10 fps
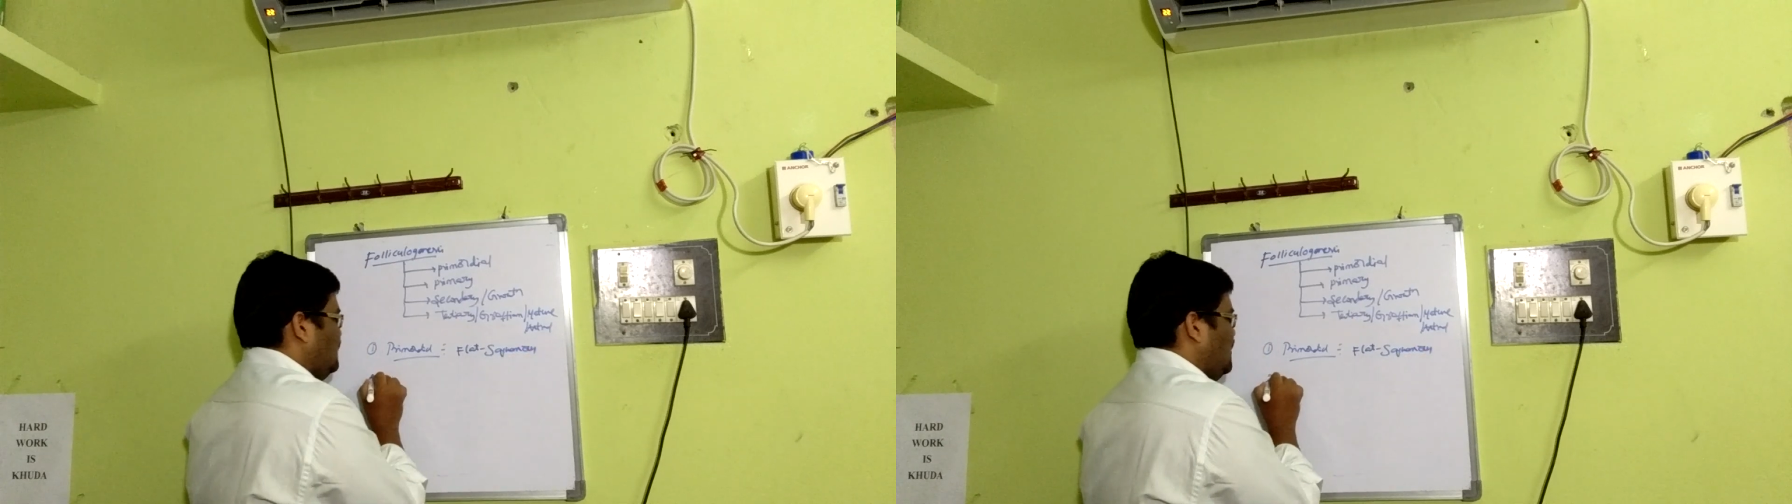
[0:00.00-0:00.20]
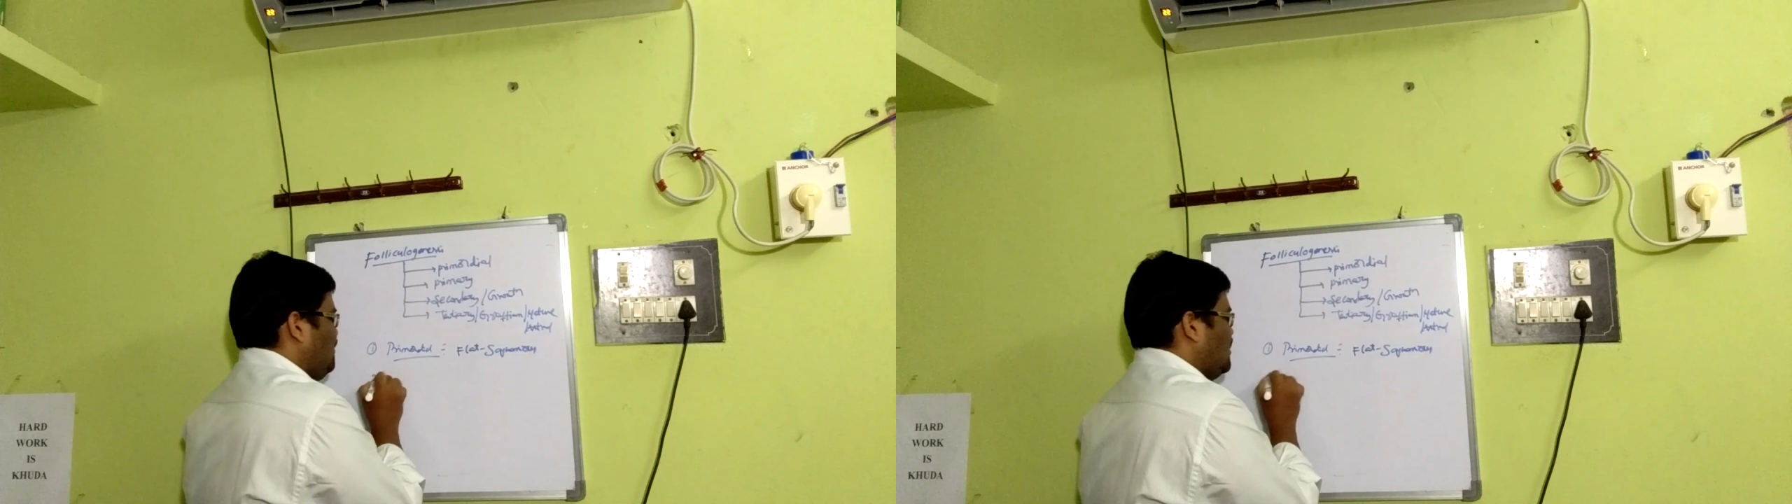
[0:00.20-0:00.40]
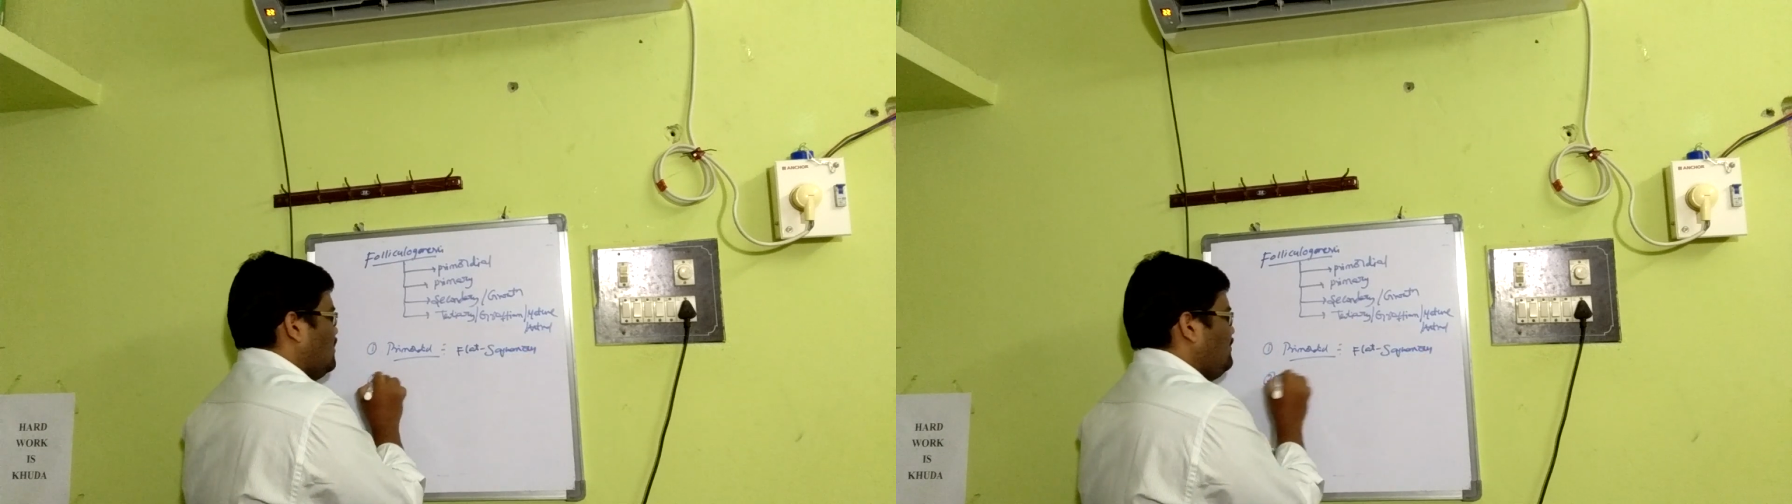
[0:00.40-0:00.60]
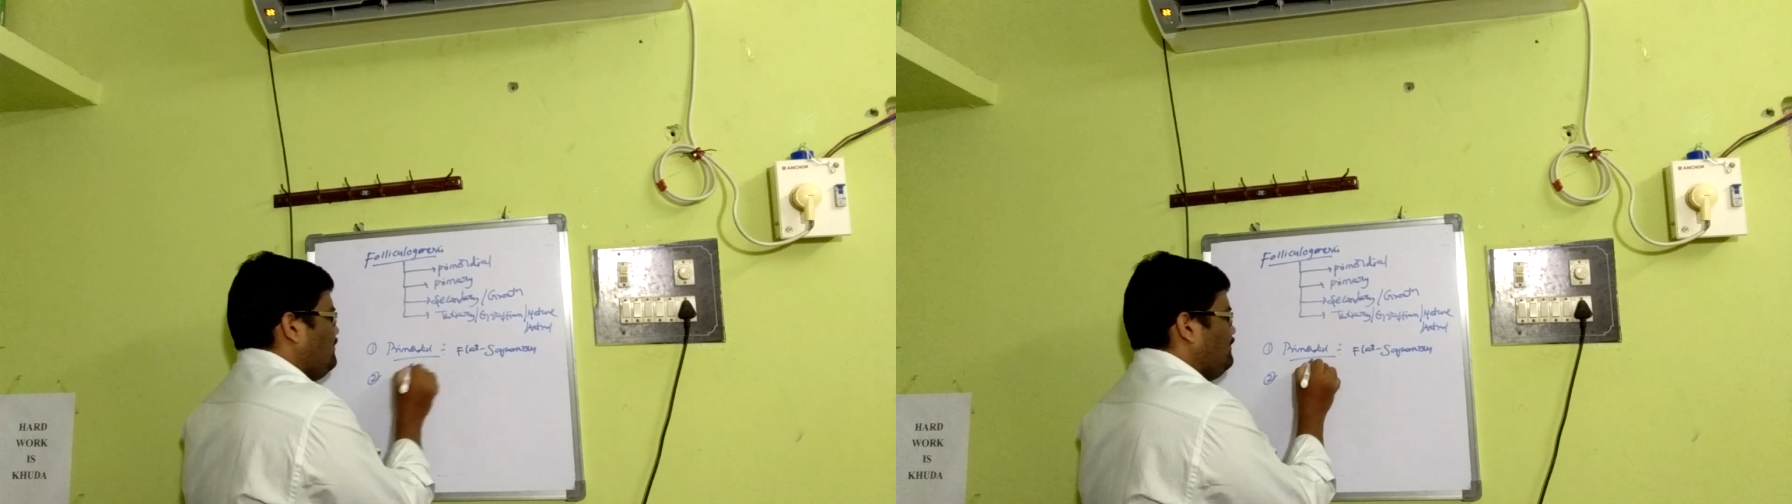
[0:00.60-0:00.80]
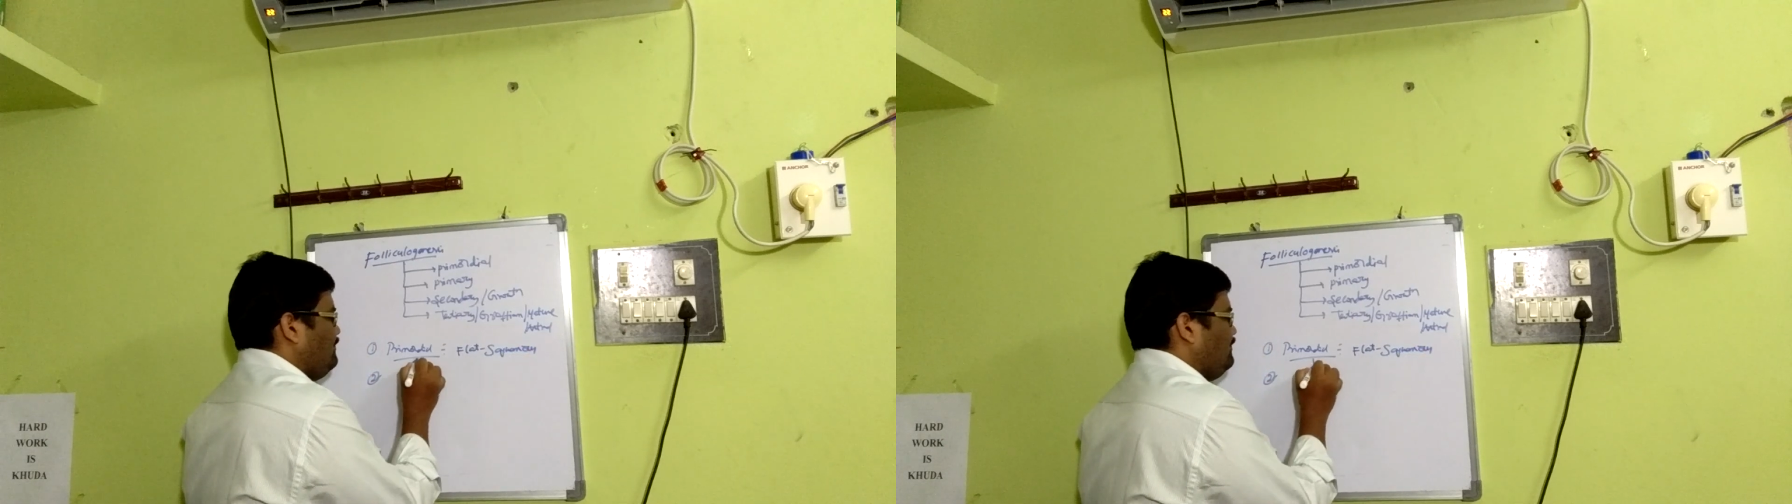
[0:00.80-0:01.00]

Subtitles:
they become